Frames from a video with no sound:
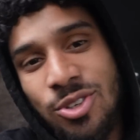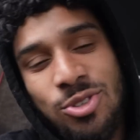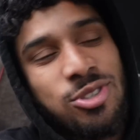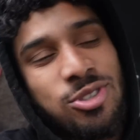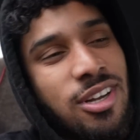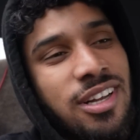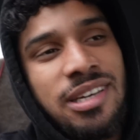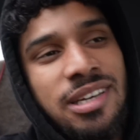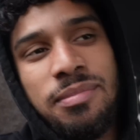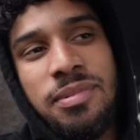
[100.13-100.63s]

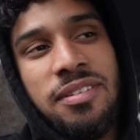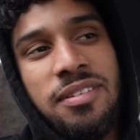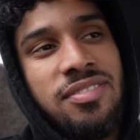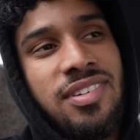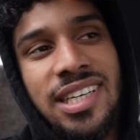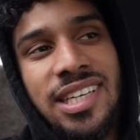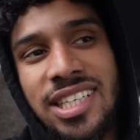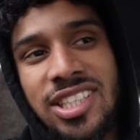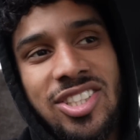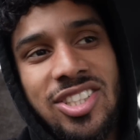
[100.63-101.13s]
you're gonna be
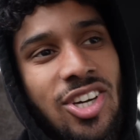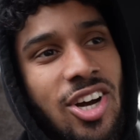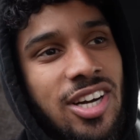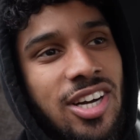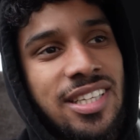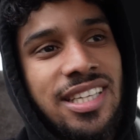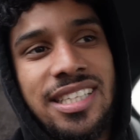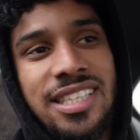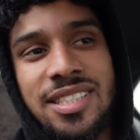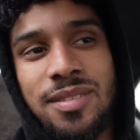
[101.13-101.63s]
very
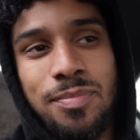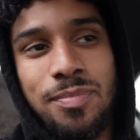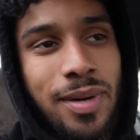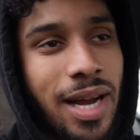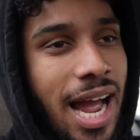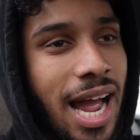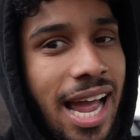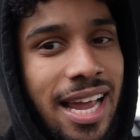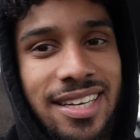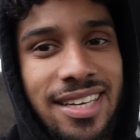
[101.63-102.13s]
shocked and
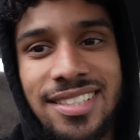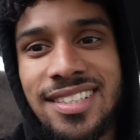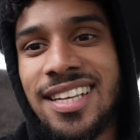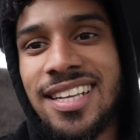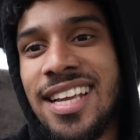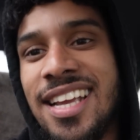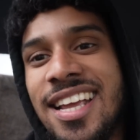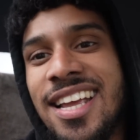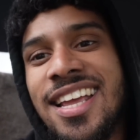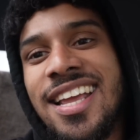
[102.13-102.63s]
surprised.
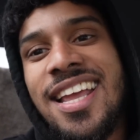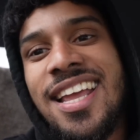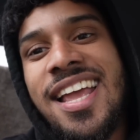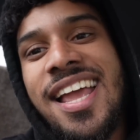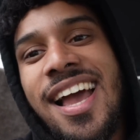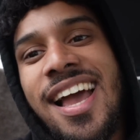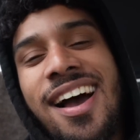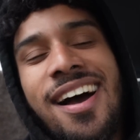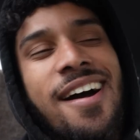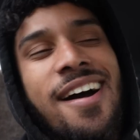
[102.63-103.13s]

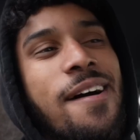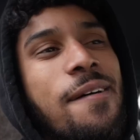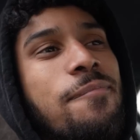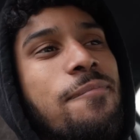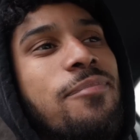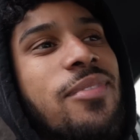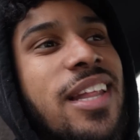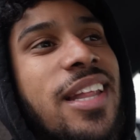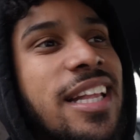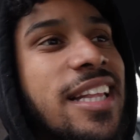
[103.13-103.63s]

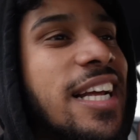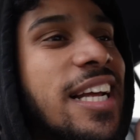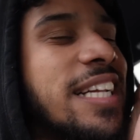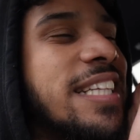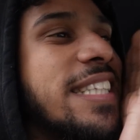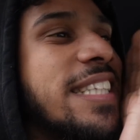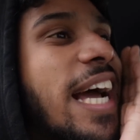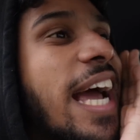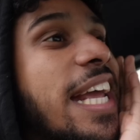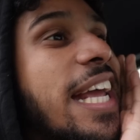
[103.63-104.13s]
The
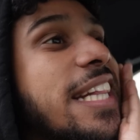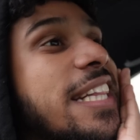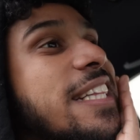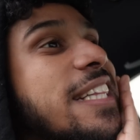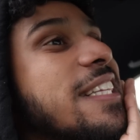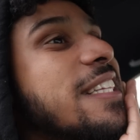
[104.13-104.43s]
date,